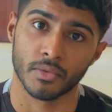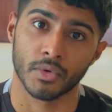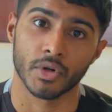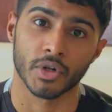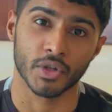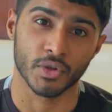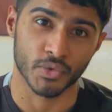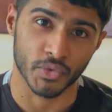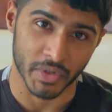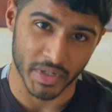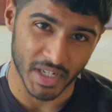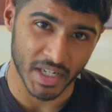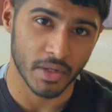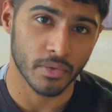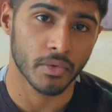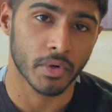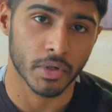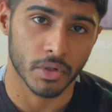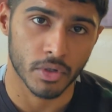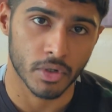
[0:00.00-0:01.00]
what you really
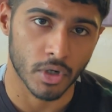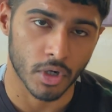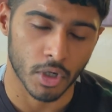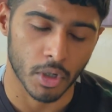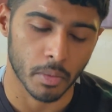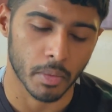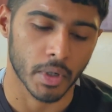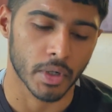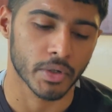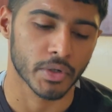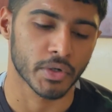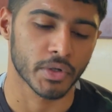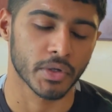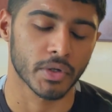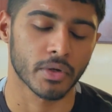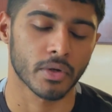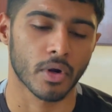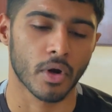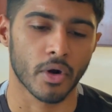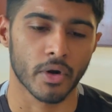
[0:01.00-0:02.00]
want to talk about to
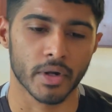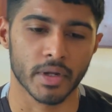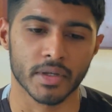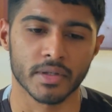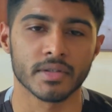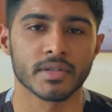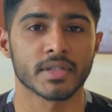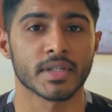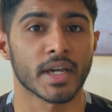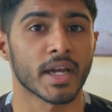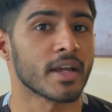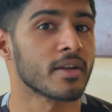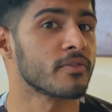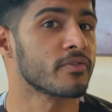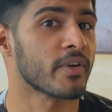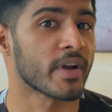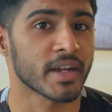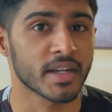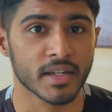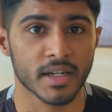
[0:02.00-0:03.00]
your audience, and
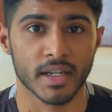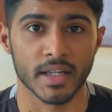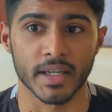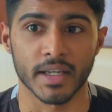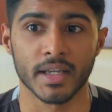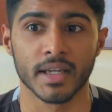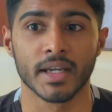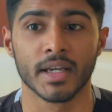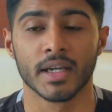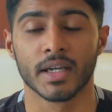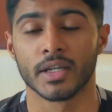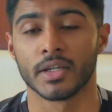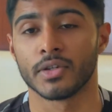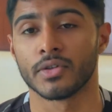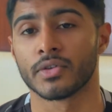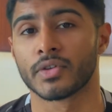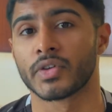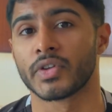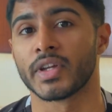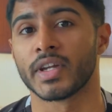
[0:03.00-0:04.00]
finally,
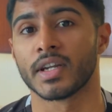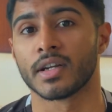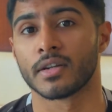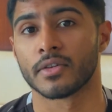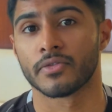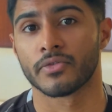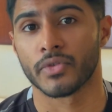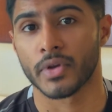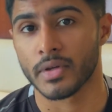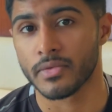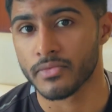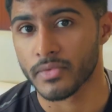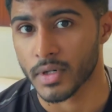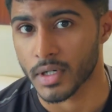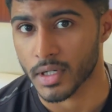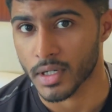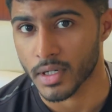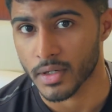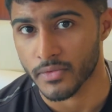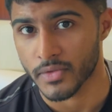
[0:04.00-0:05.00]
you create a
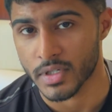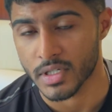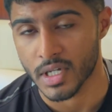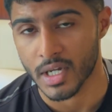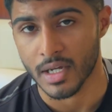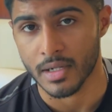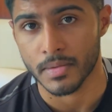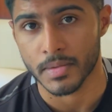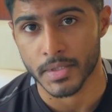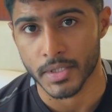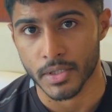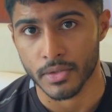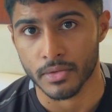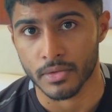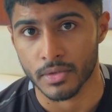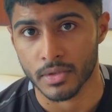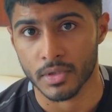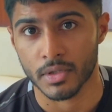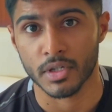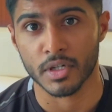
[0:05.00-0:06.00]
framework which helps
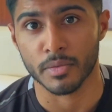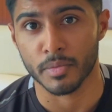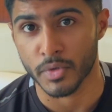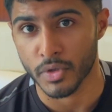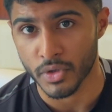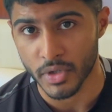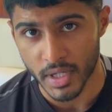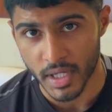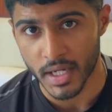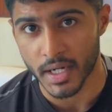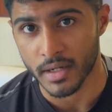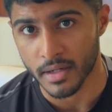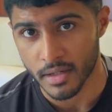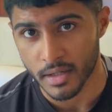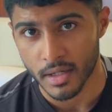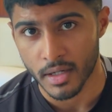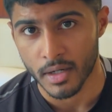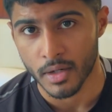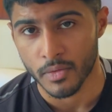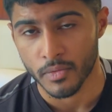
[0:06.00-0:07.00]
you to communicate
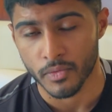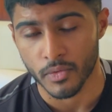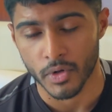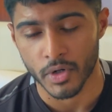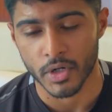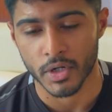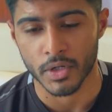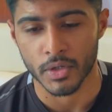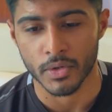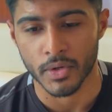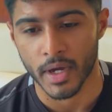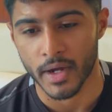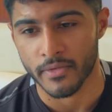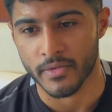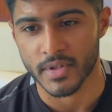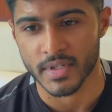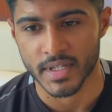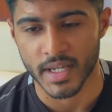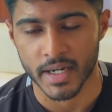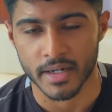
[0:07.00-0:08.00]
what you have
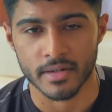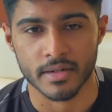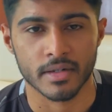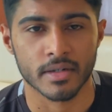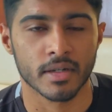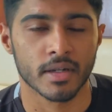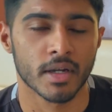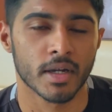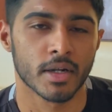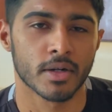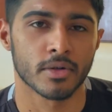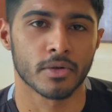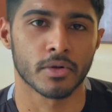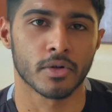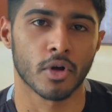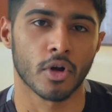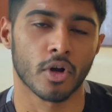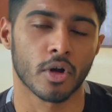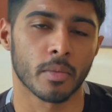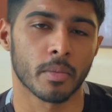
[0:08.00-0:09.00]
decided to
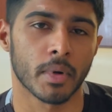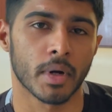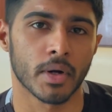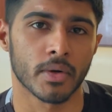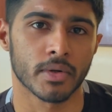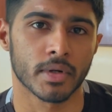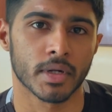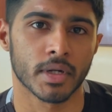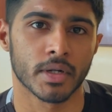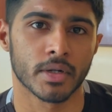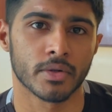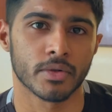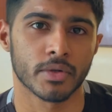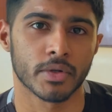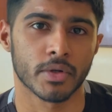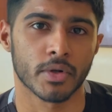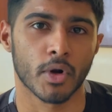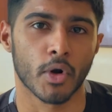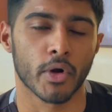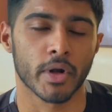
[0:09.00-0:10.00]
talk about to
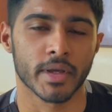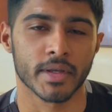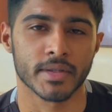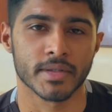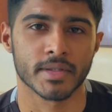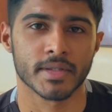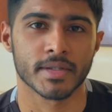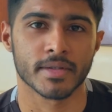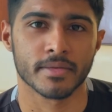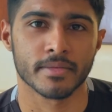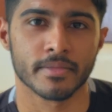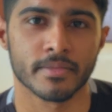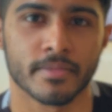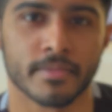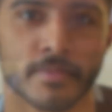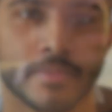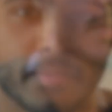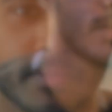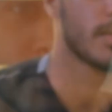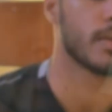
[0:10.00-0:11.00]
your audience.
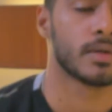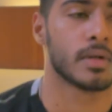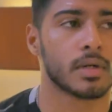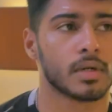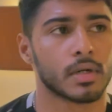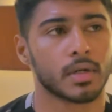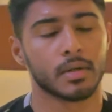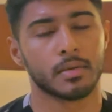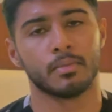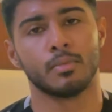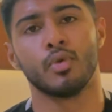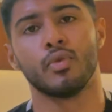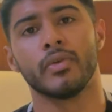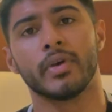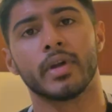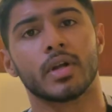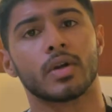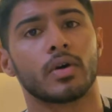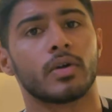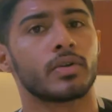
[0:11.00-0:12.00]
So,
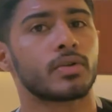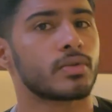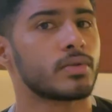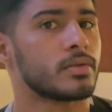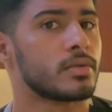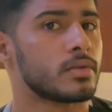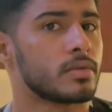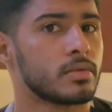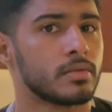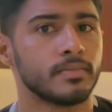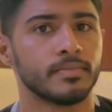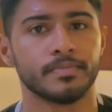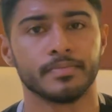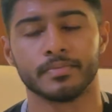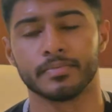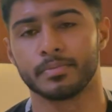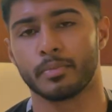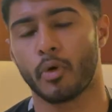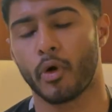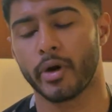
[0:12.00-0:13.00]
moving on to
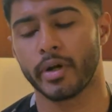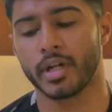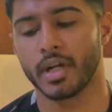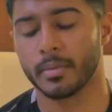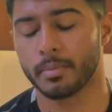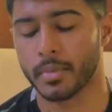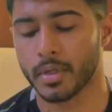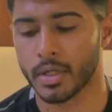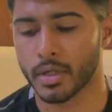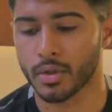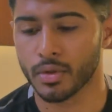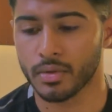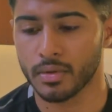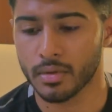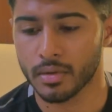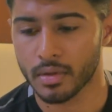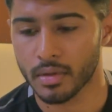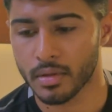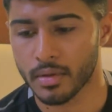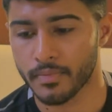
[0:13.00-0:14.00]
point number 2,
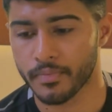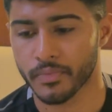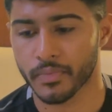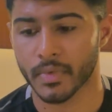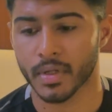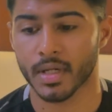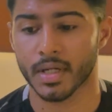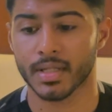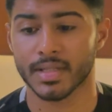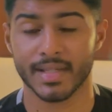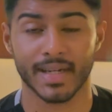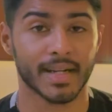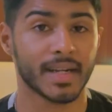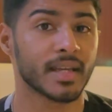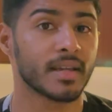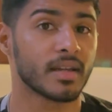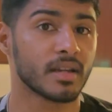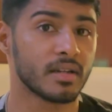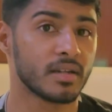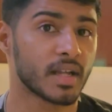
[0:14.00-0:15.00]

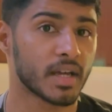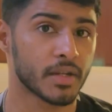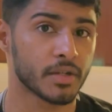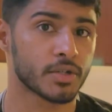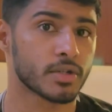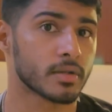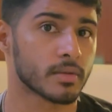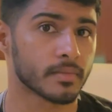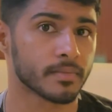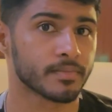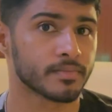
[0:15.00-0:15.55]
setting intention.